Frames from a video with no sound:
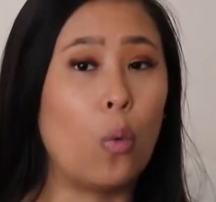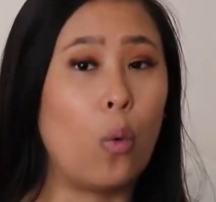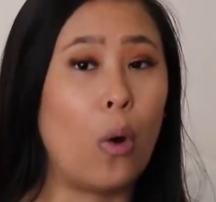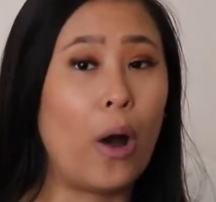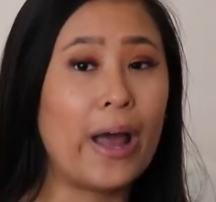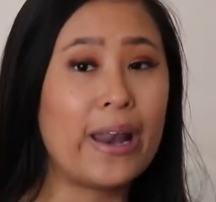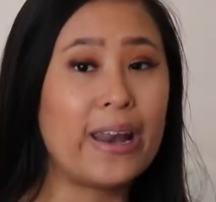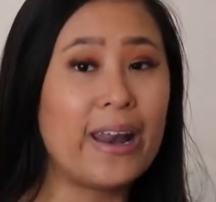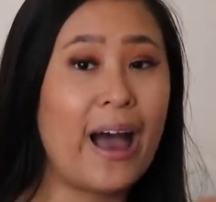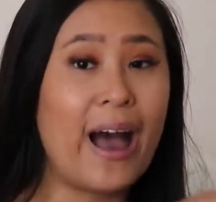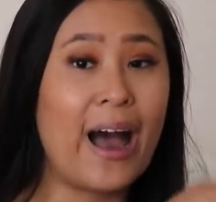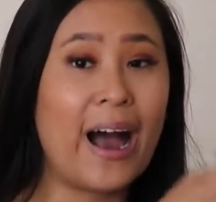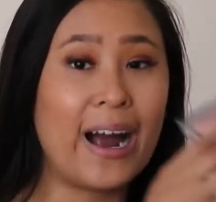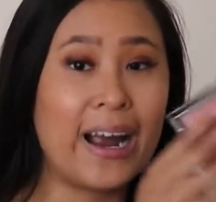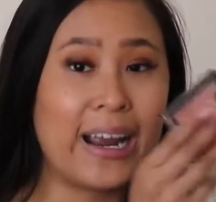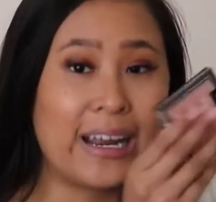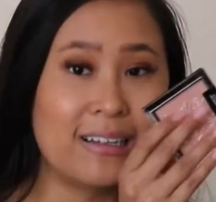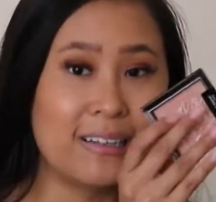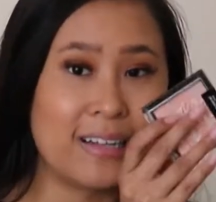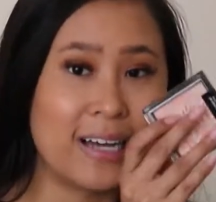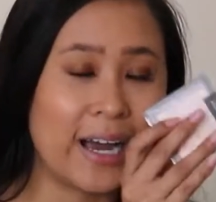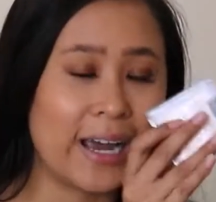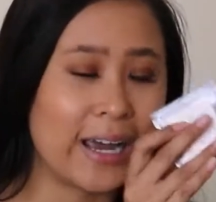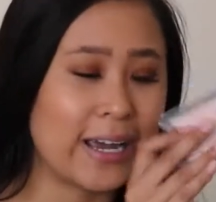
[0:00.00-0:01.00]
one
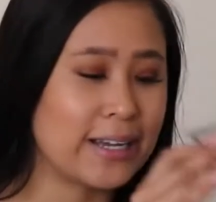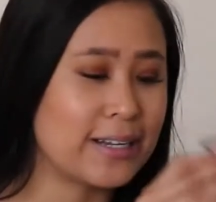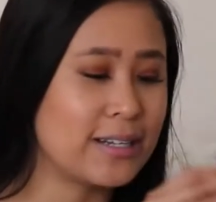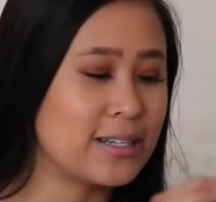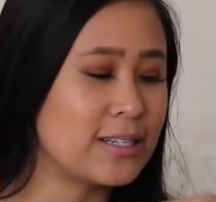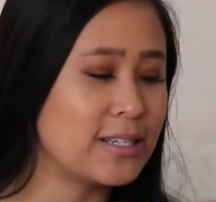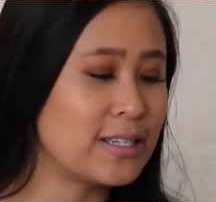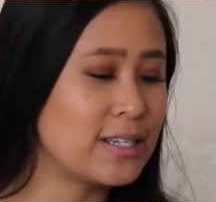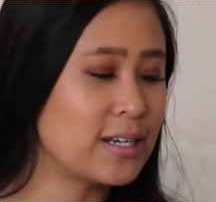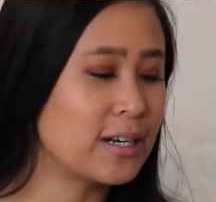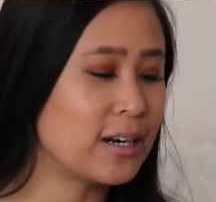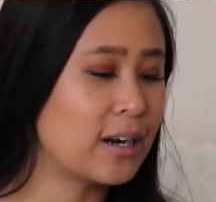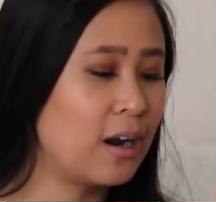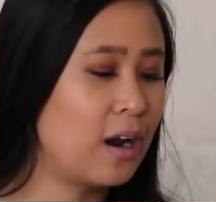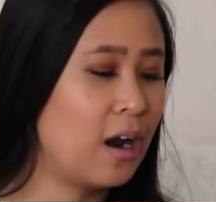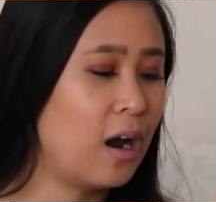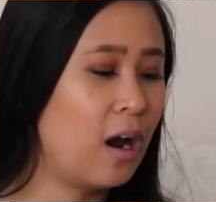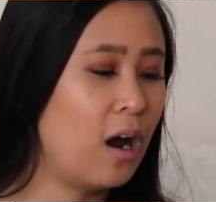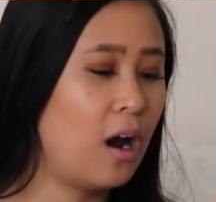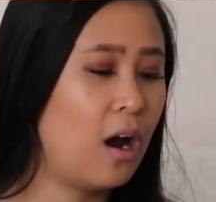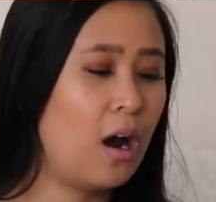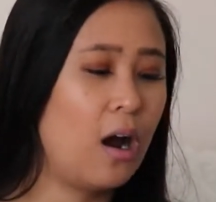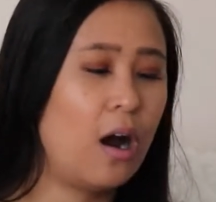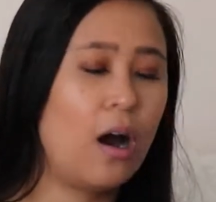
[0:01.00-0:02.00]
highlight,
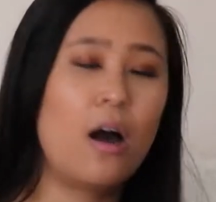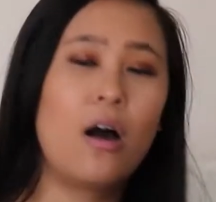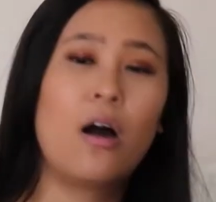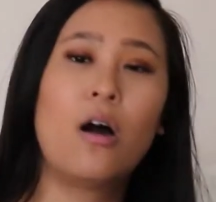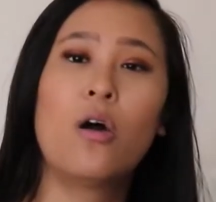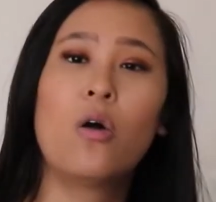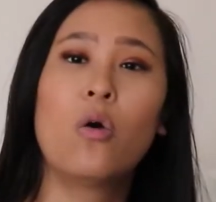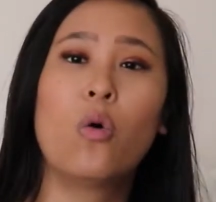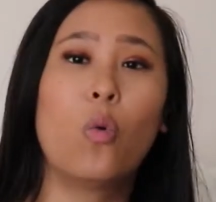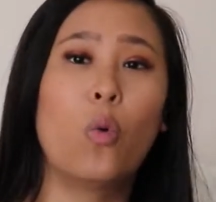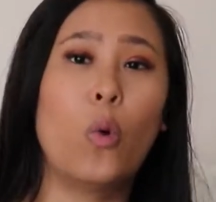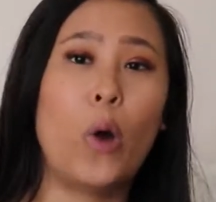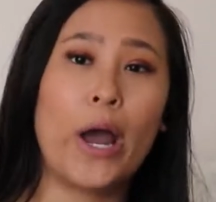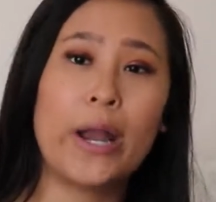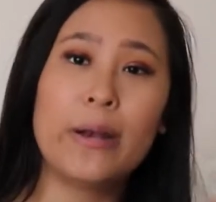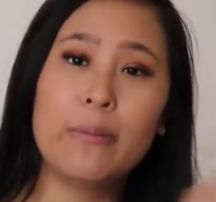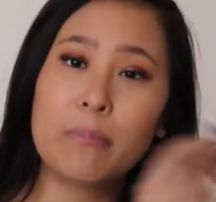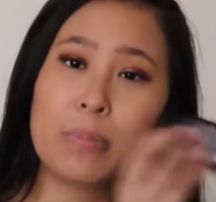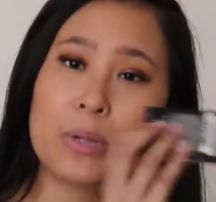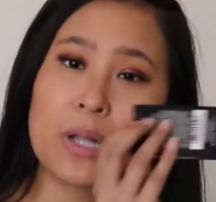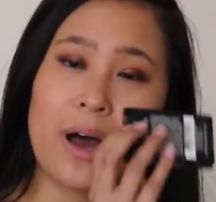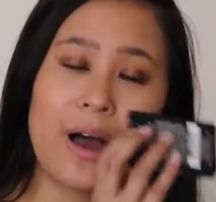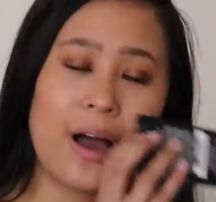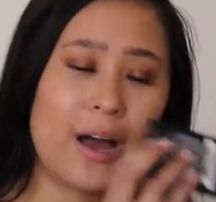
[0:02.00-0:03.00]
one
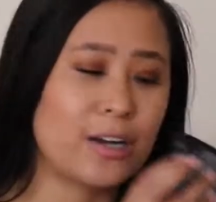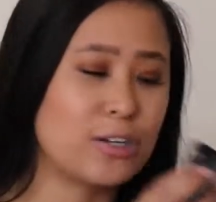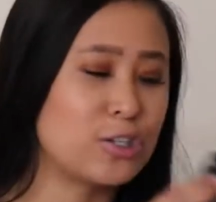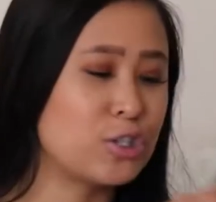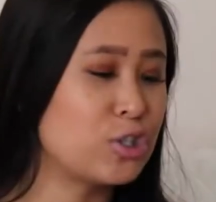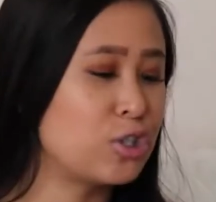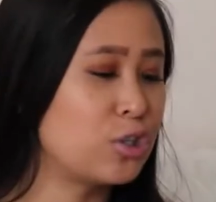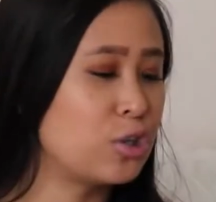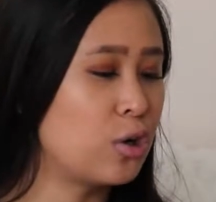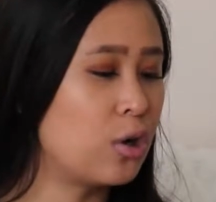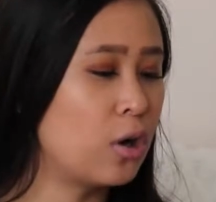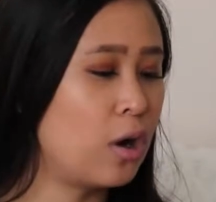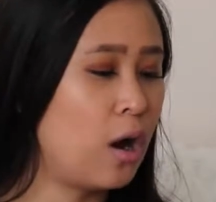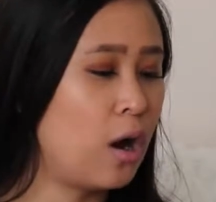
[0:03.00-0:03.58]
blush,